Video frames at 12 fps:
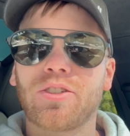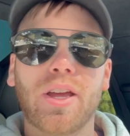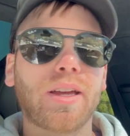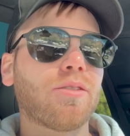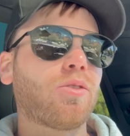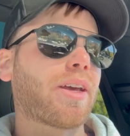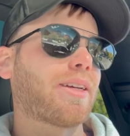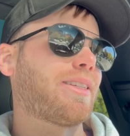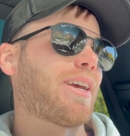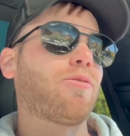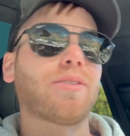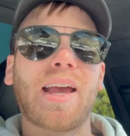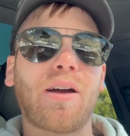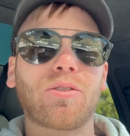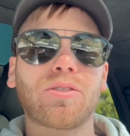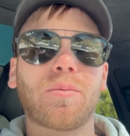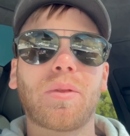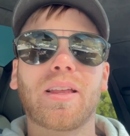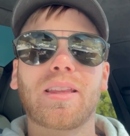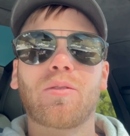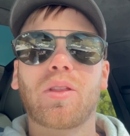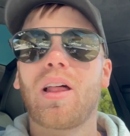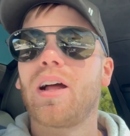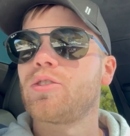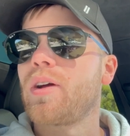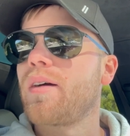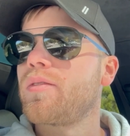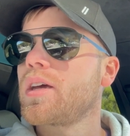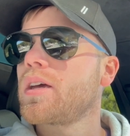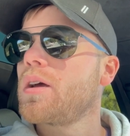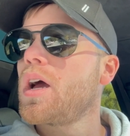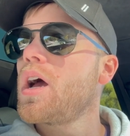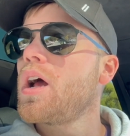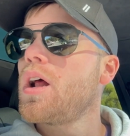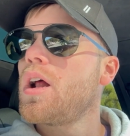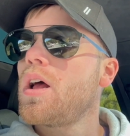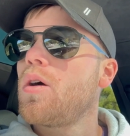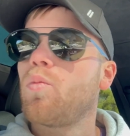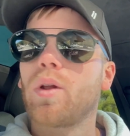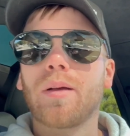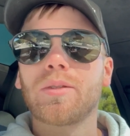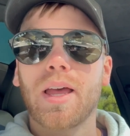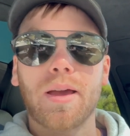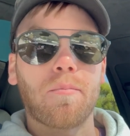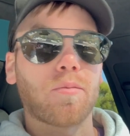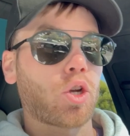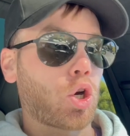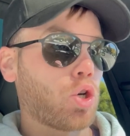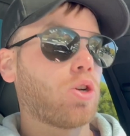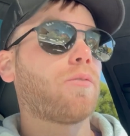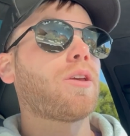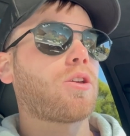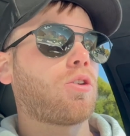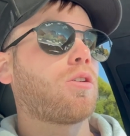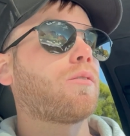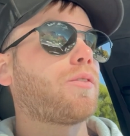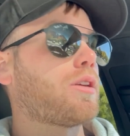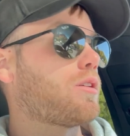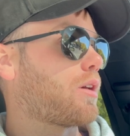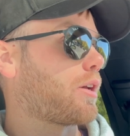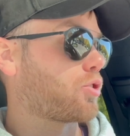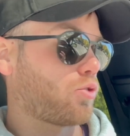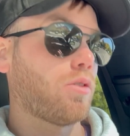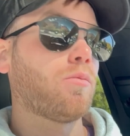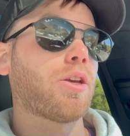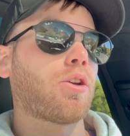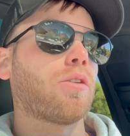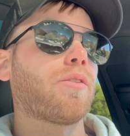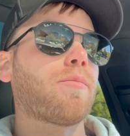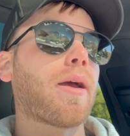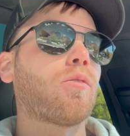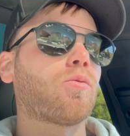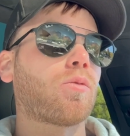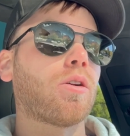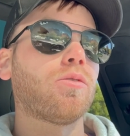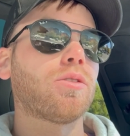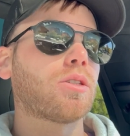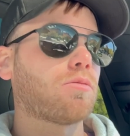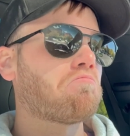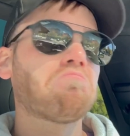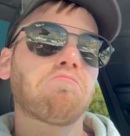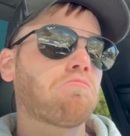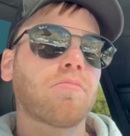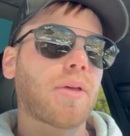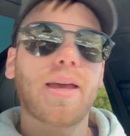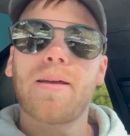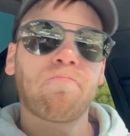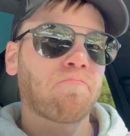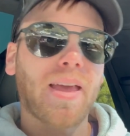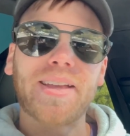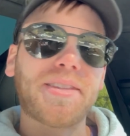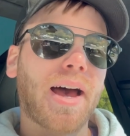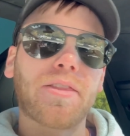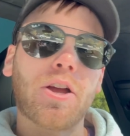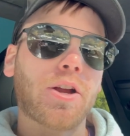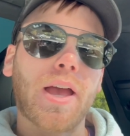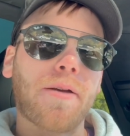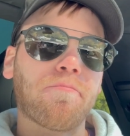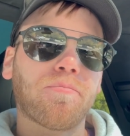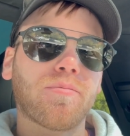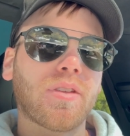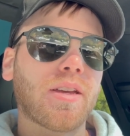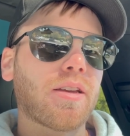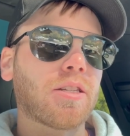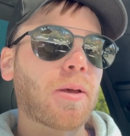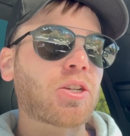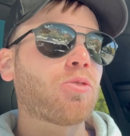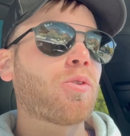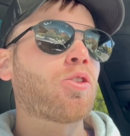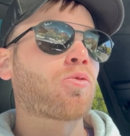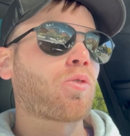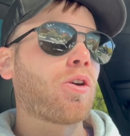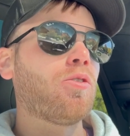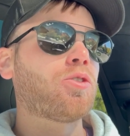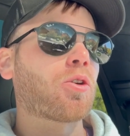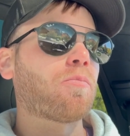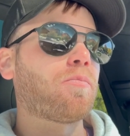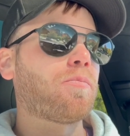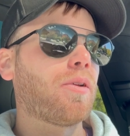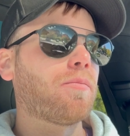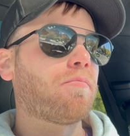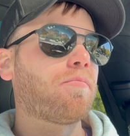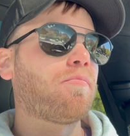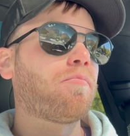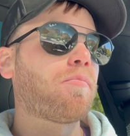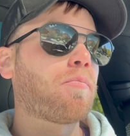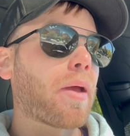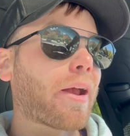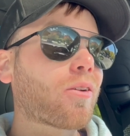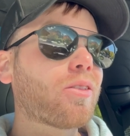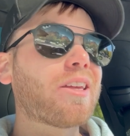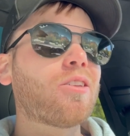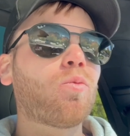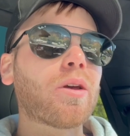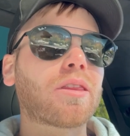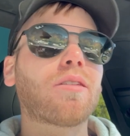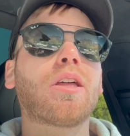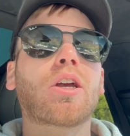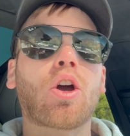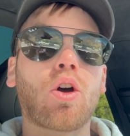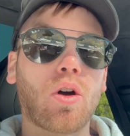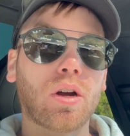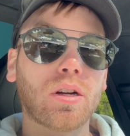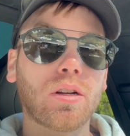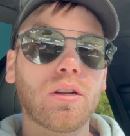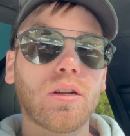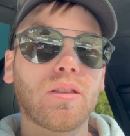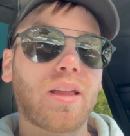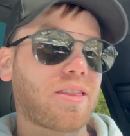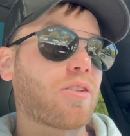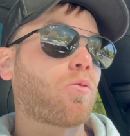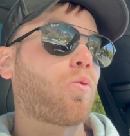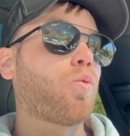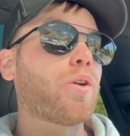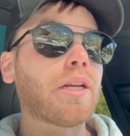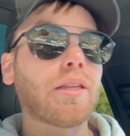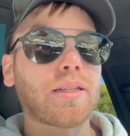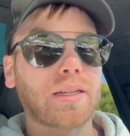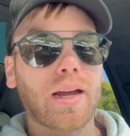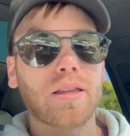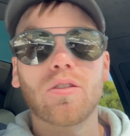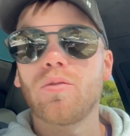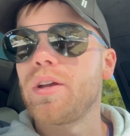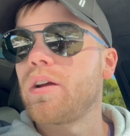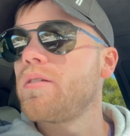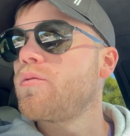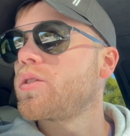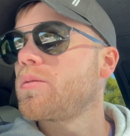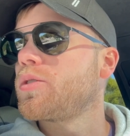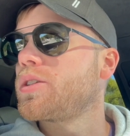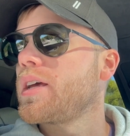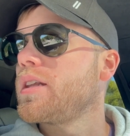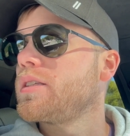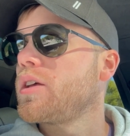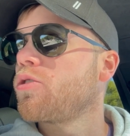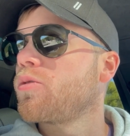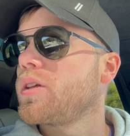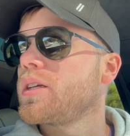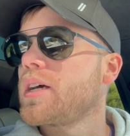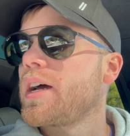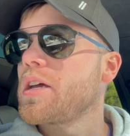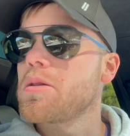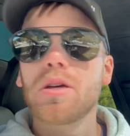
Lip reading: taking it to like a downtown or something like that with a lot of traffic. When it comes to like curvy, extremely curvy mountain roads, it's not there yet. Especially when the roads are barely the width of the car. Like, they're really tight through here. Even with the Mercedes, they were really tight.